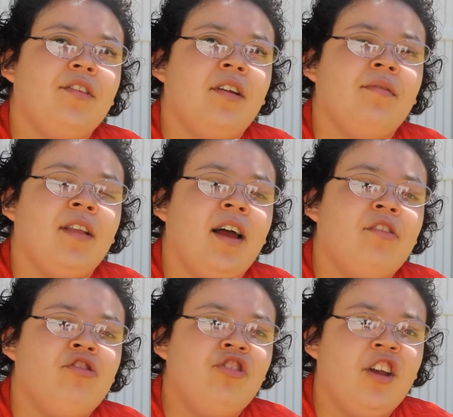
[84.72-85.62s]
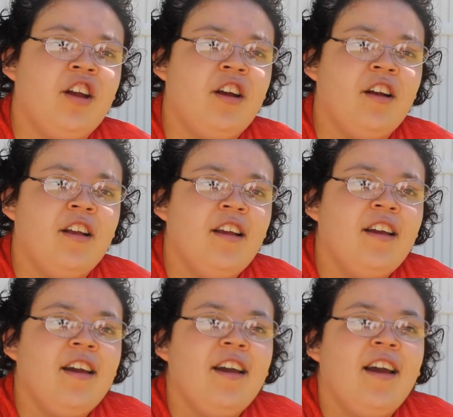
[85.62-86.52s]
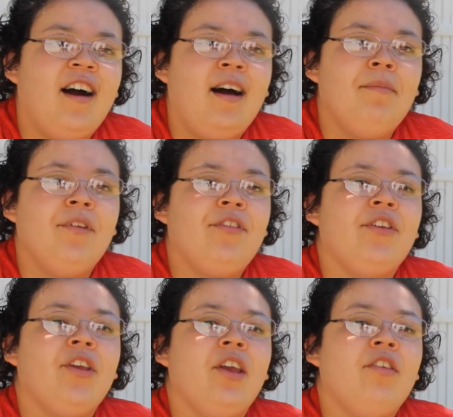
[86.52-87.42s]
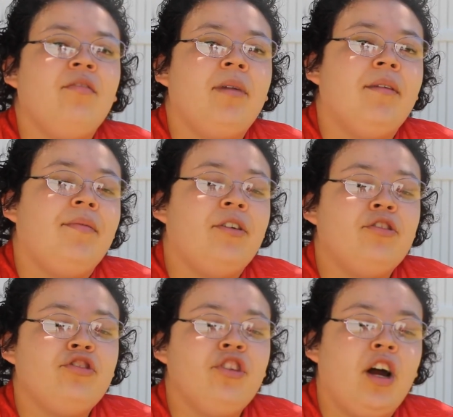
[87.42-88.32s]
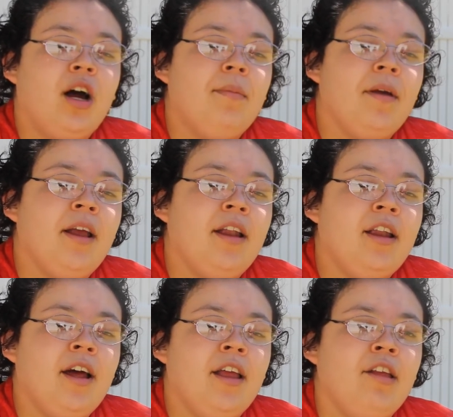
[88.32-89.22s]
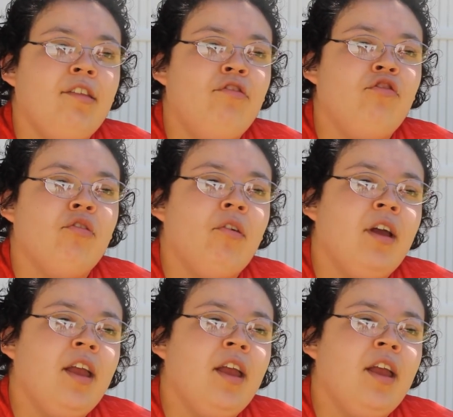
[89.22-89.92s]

of last year. This is my first job and I enjoy